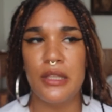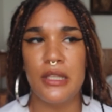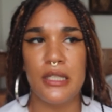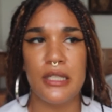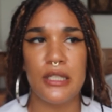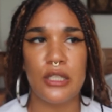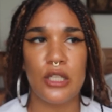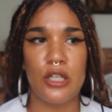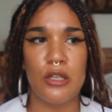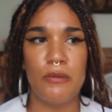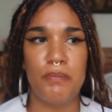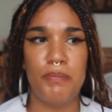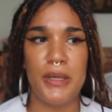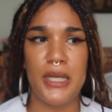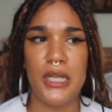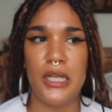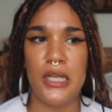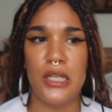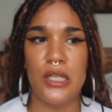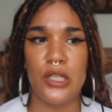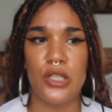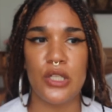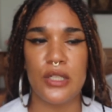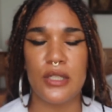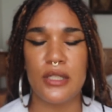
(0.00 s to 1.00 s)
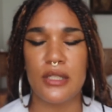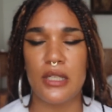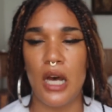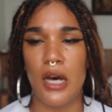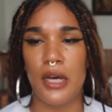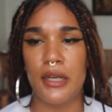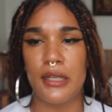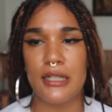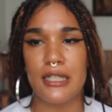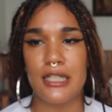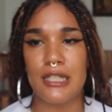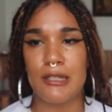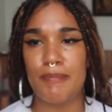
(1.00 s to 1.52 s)
This could be just
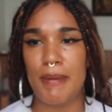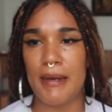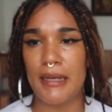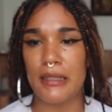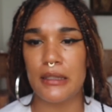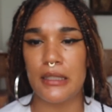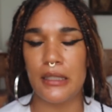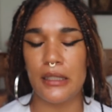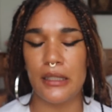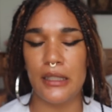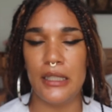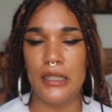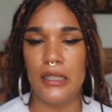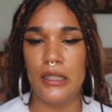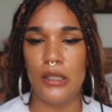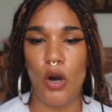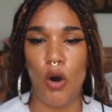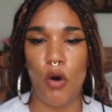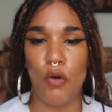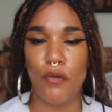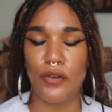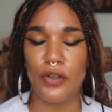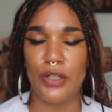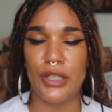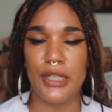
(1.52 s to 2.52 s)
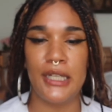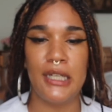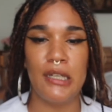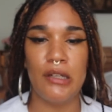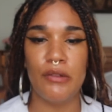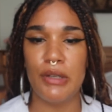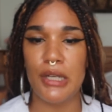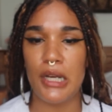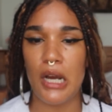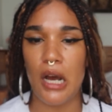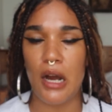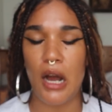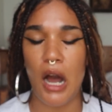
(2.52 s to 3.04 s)
unexpectedly
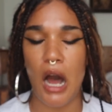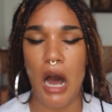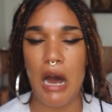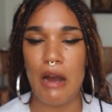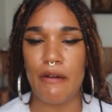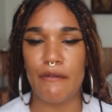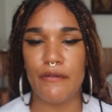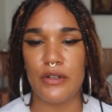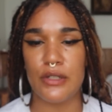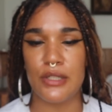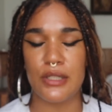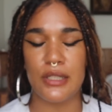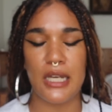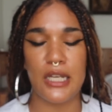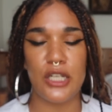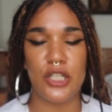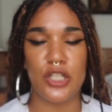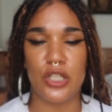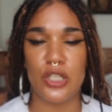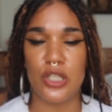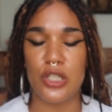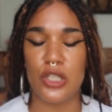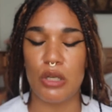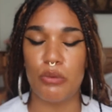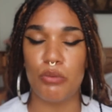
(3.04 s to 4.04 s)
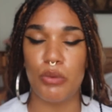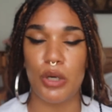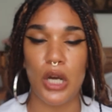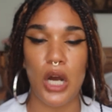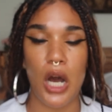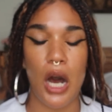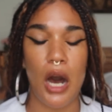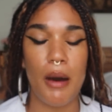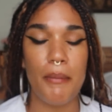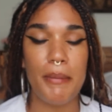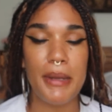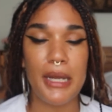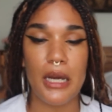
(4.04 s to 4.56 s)
overhearing a conversation, someone
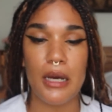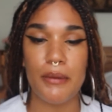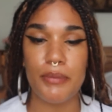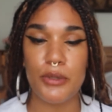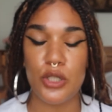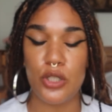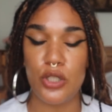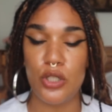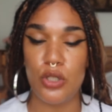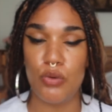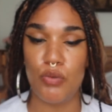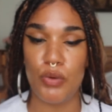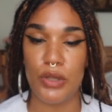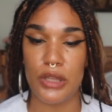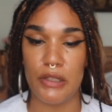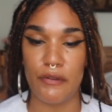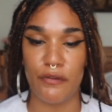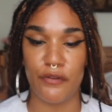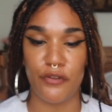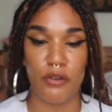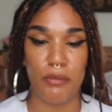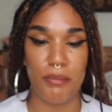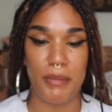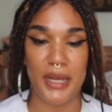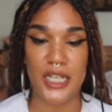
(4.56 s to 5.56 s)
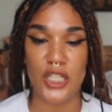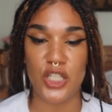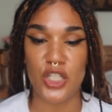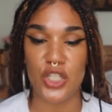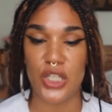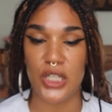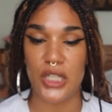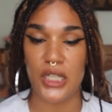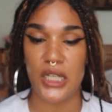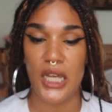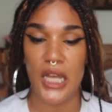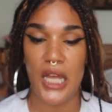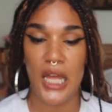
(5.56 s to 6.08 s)
coming up to you with
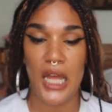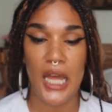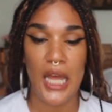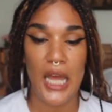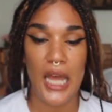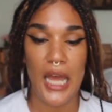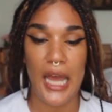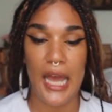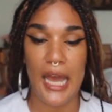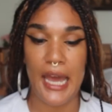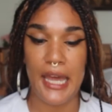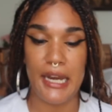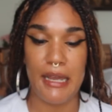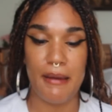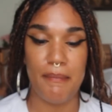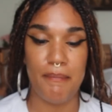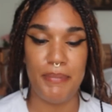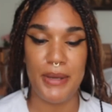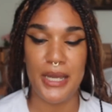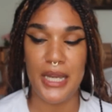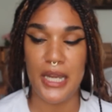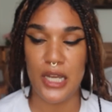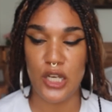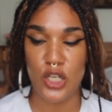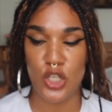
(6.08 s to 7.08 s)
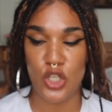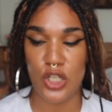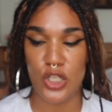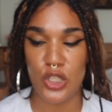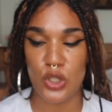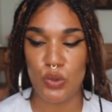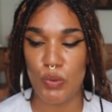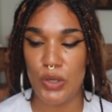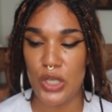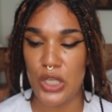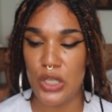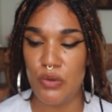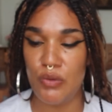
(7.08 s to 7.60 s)
information and it being
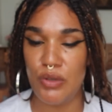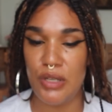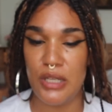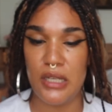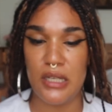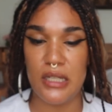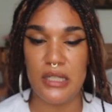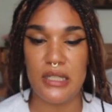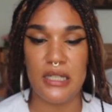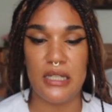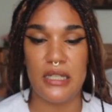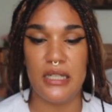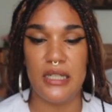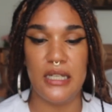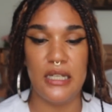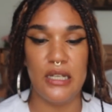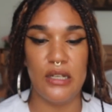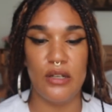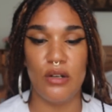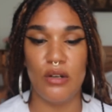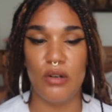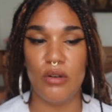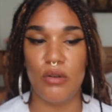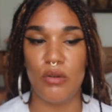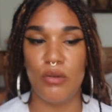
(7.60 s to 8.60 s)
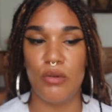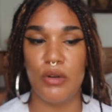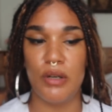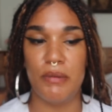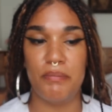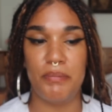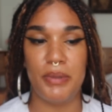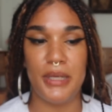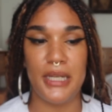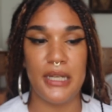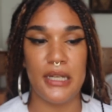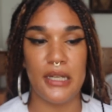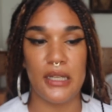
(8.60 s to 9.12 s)
just what you needed to hear, or
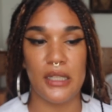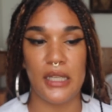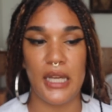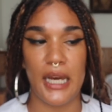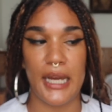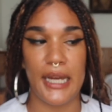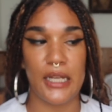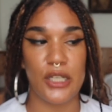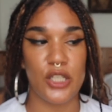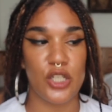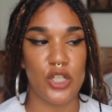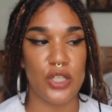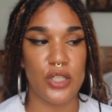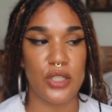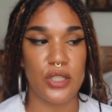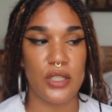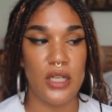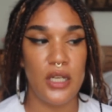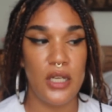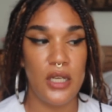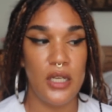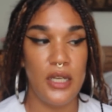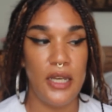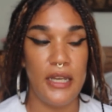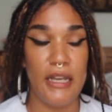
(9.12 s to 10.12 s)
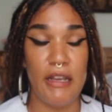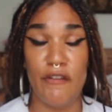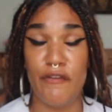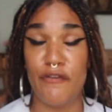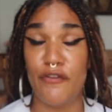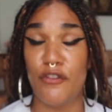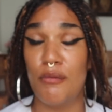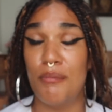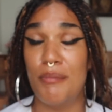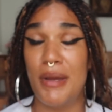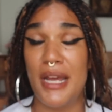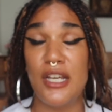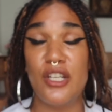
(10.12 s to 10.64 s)
it being like just
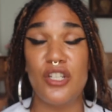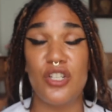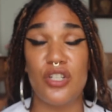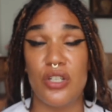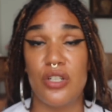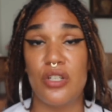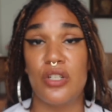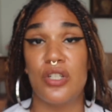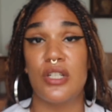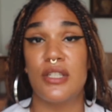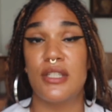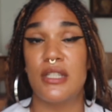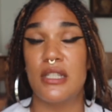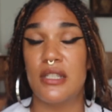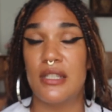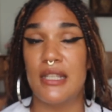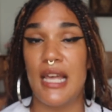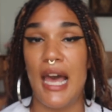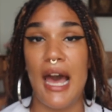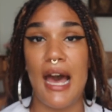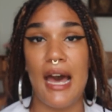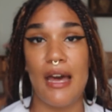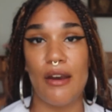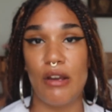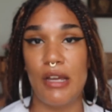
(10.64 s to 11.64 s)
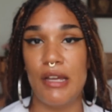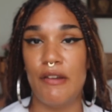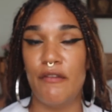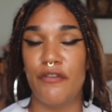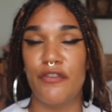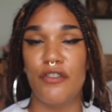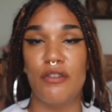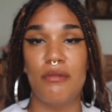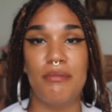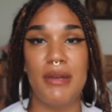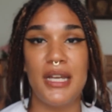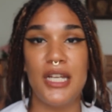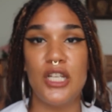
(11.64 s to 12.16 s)
information, just as that,
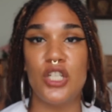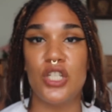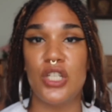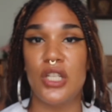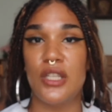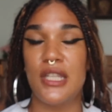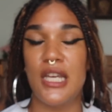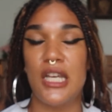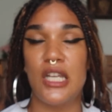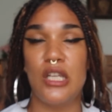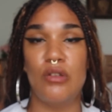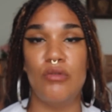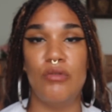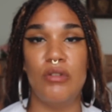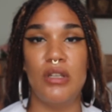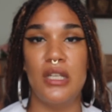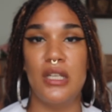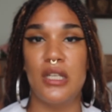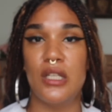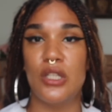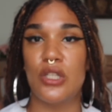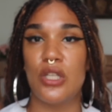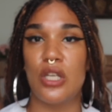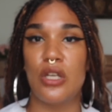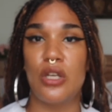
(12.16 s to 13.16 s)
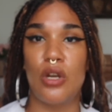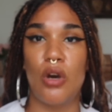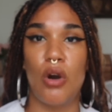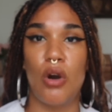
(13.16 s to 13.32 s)
information that you needed to